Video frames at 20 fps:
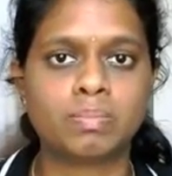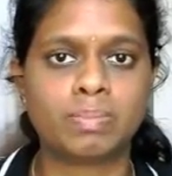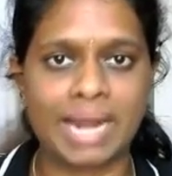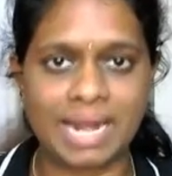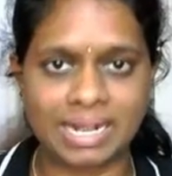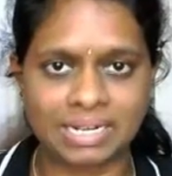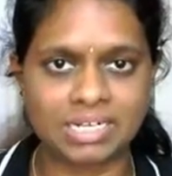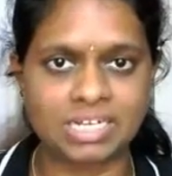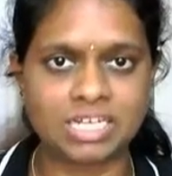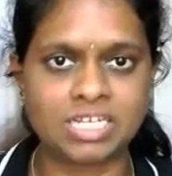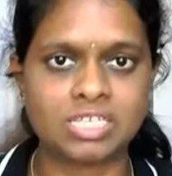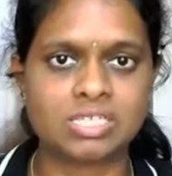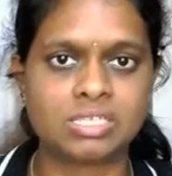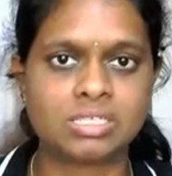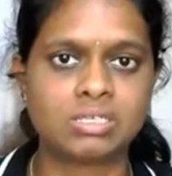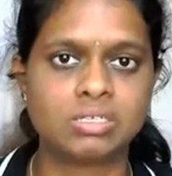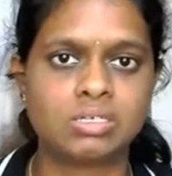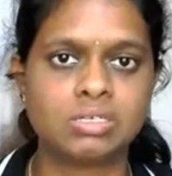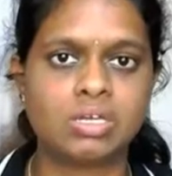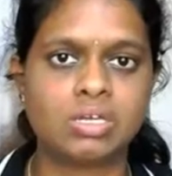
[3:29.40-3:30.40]

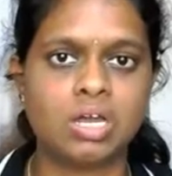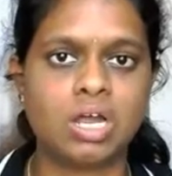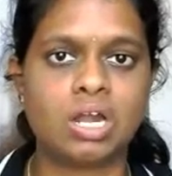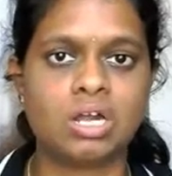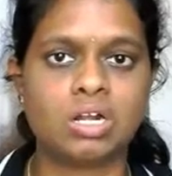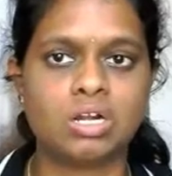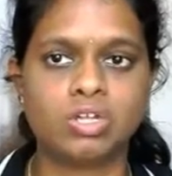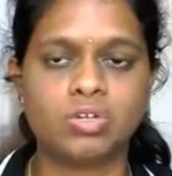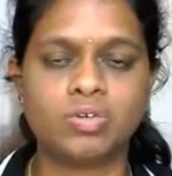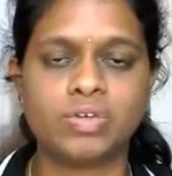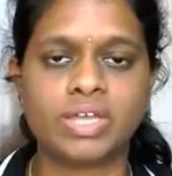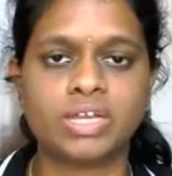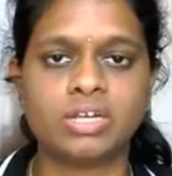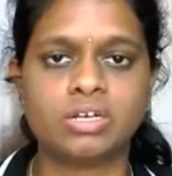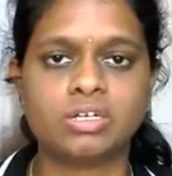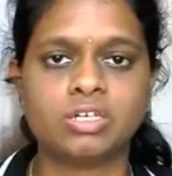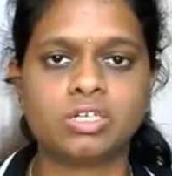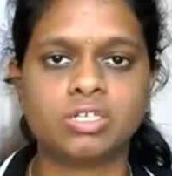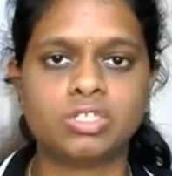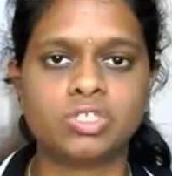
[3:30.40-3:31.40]
practice and you
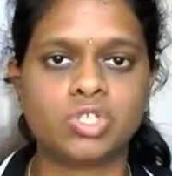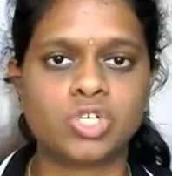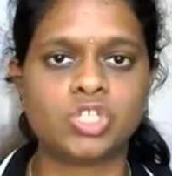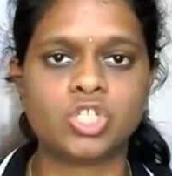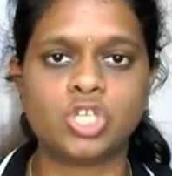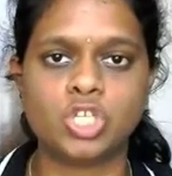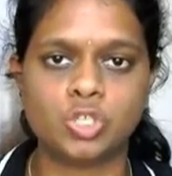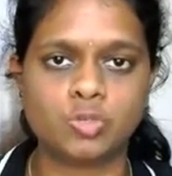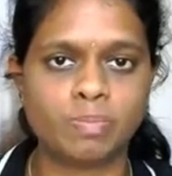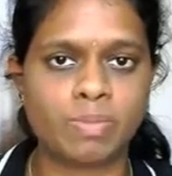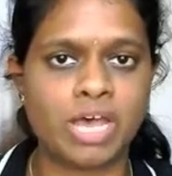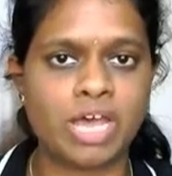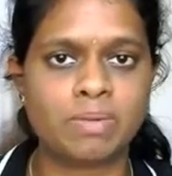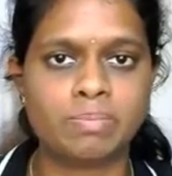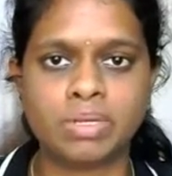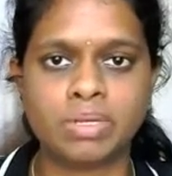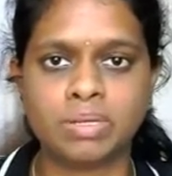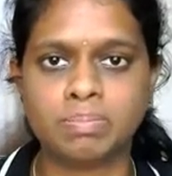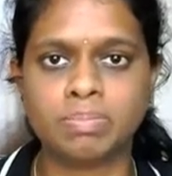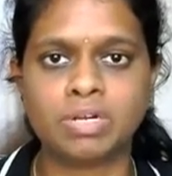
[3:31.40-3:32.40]
can just
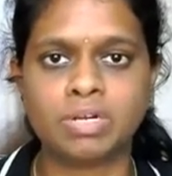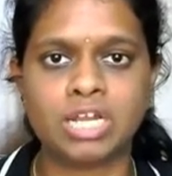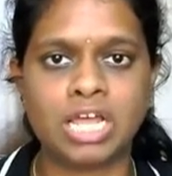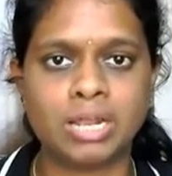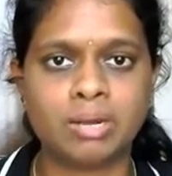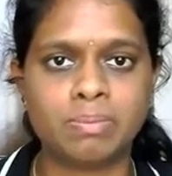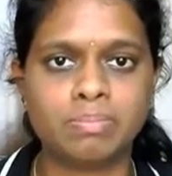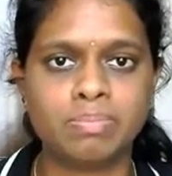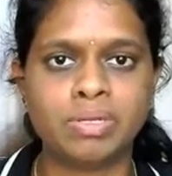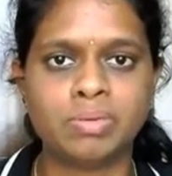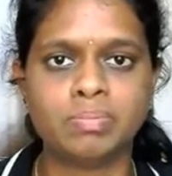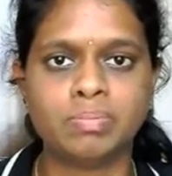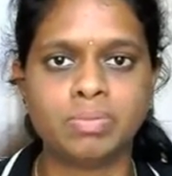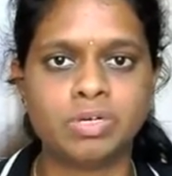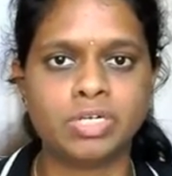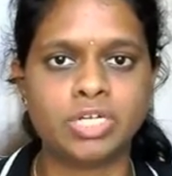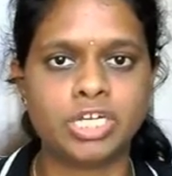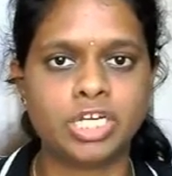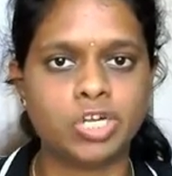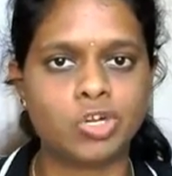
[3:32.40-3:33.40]
inspire people, help people
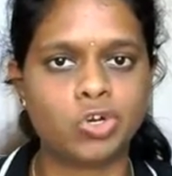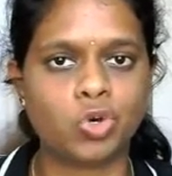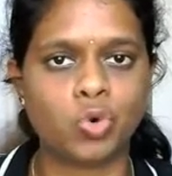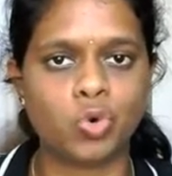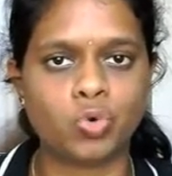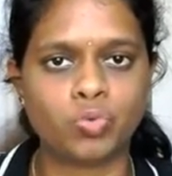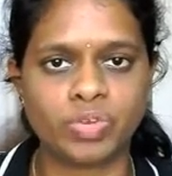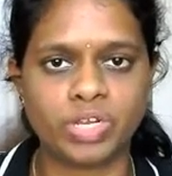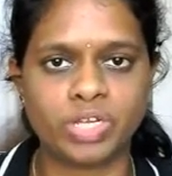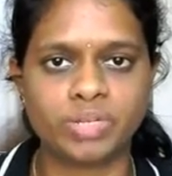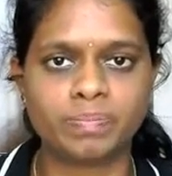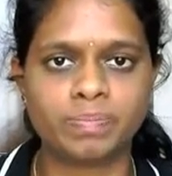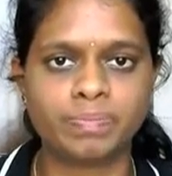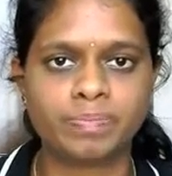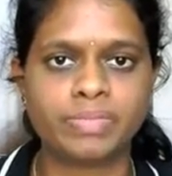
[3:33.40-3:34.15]
in your own way.